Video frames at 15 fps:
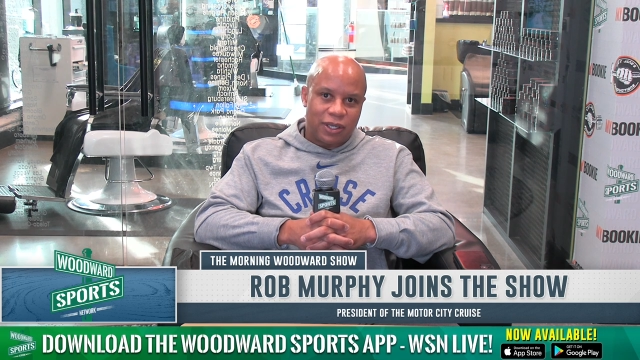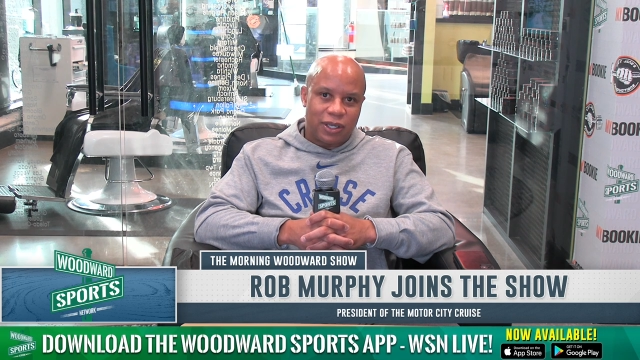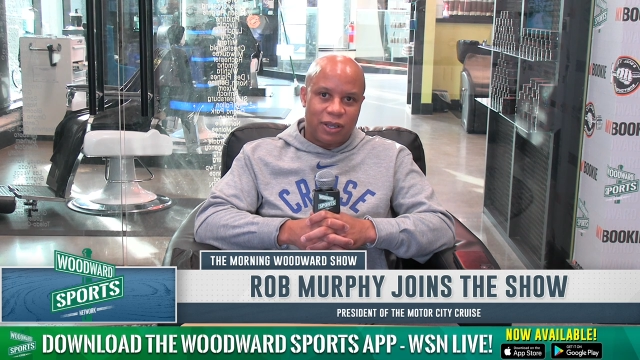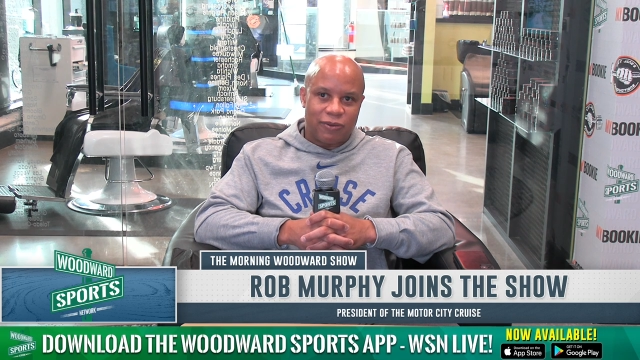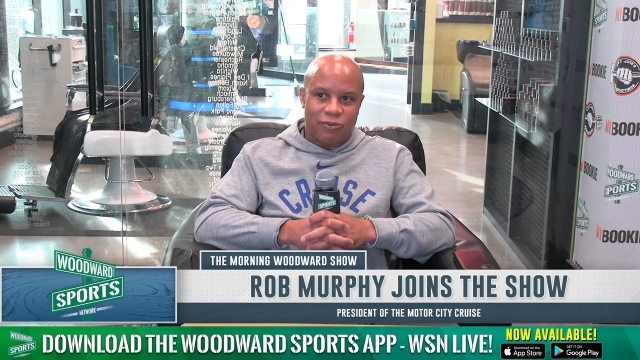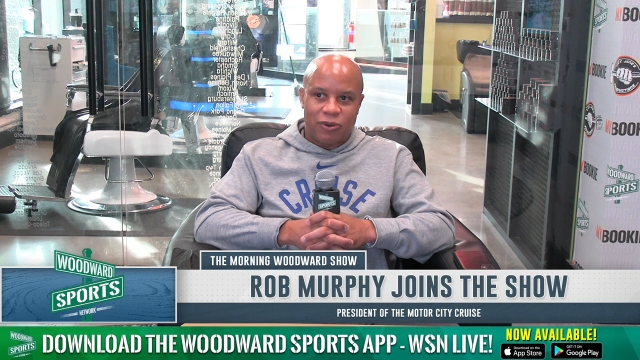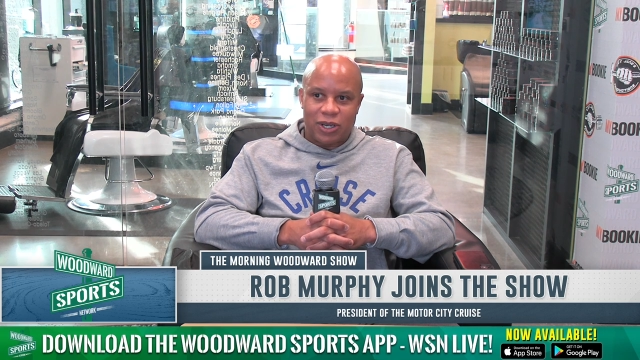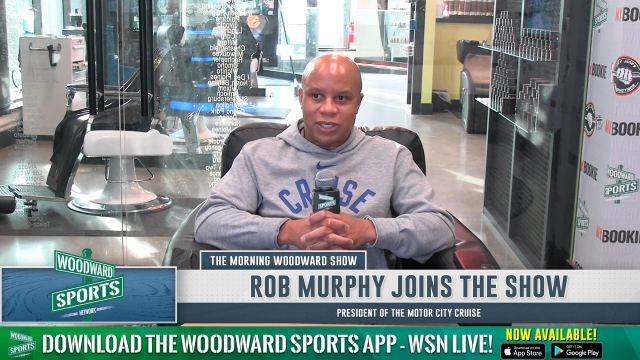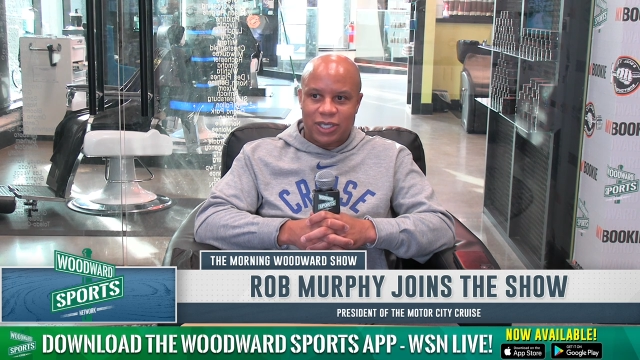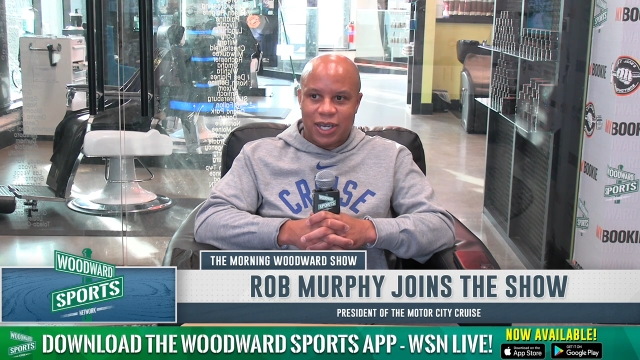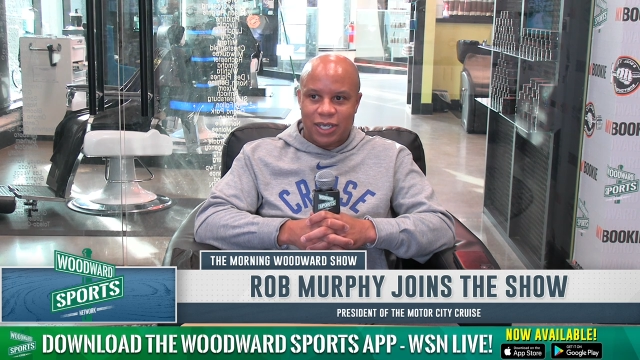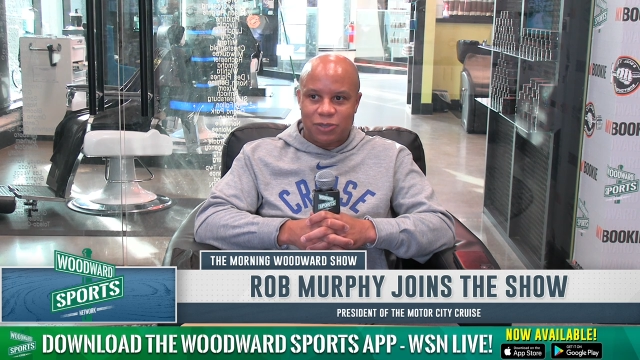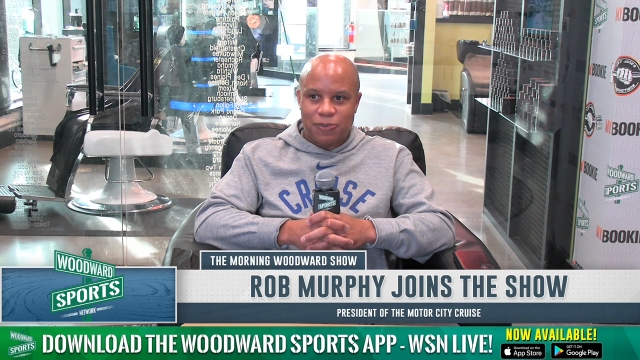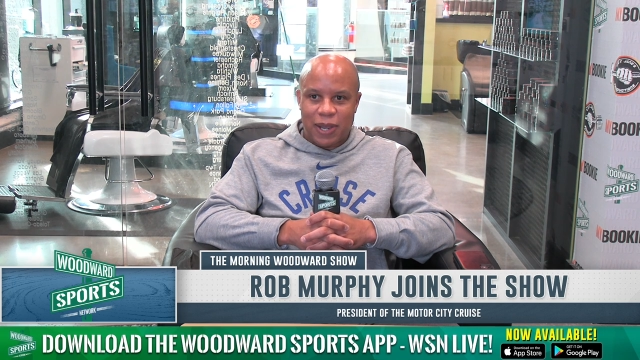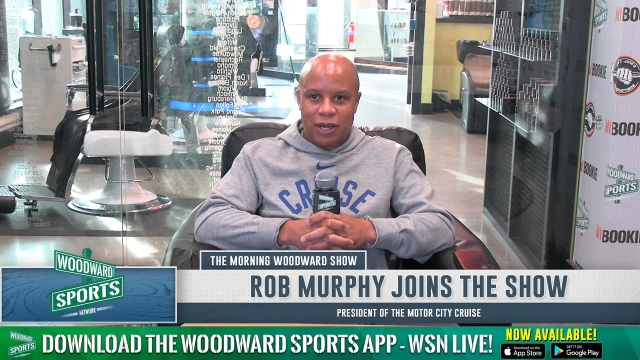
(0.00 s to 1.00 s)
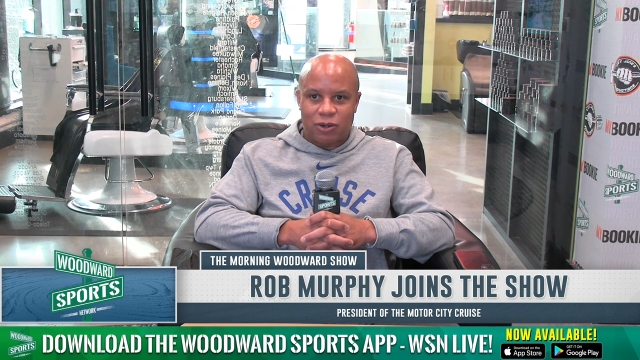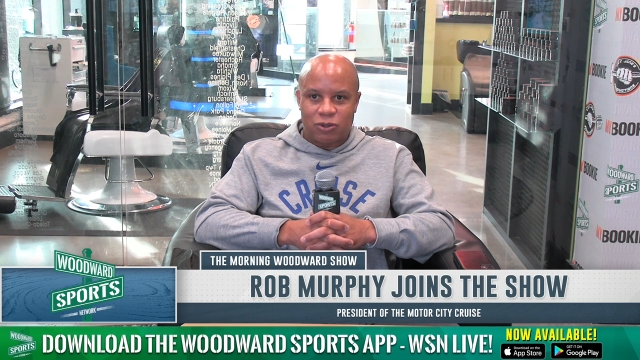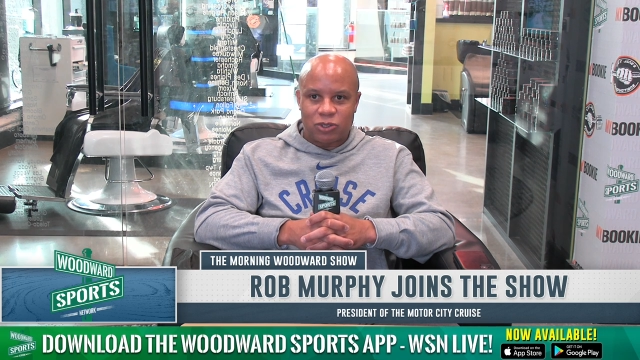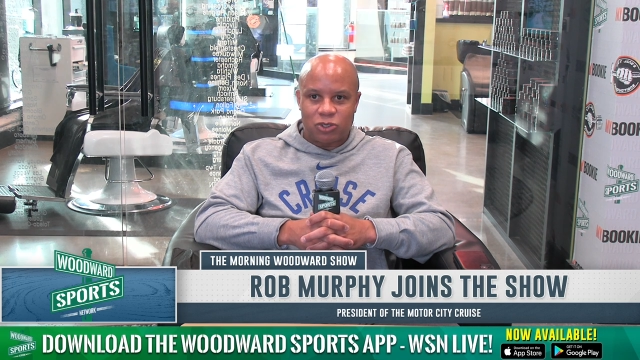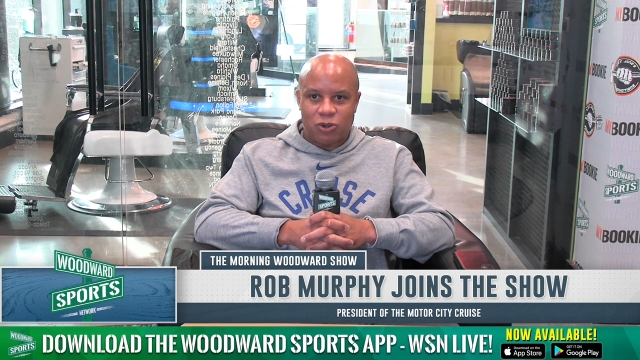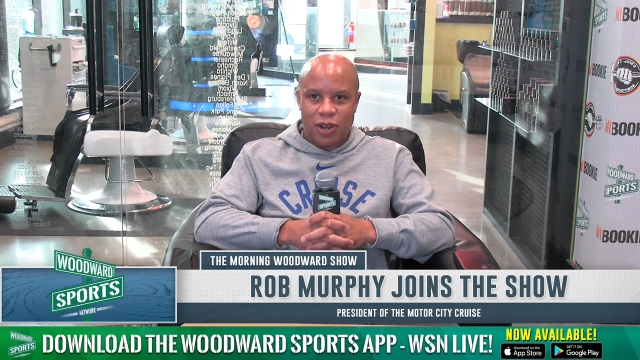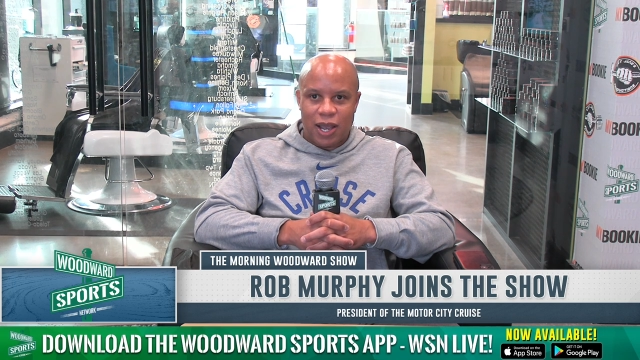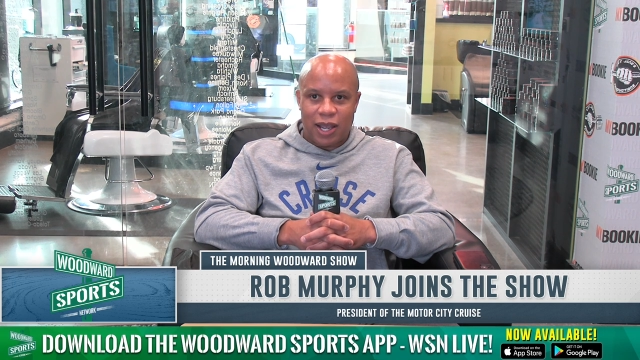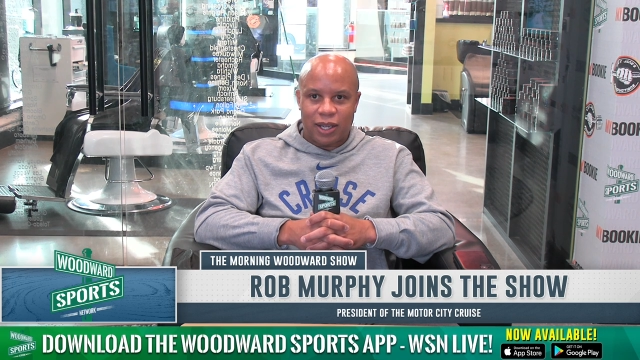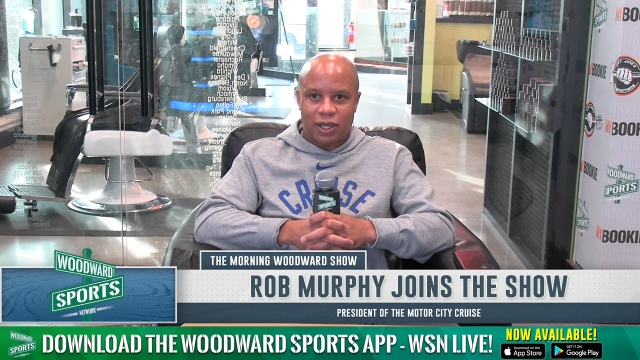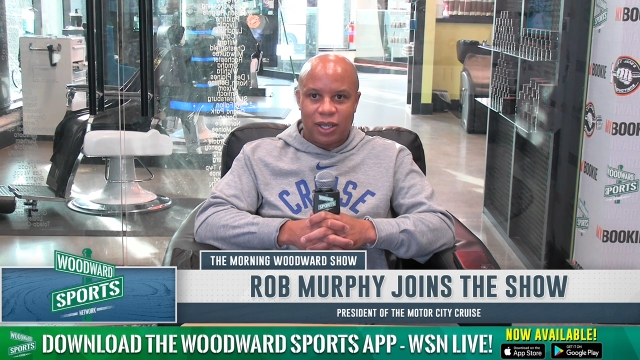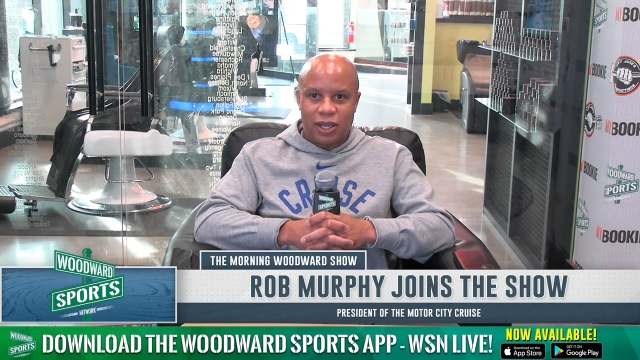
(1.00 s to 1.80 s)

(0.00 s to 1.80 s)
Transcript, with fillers: their franchise back on track.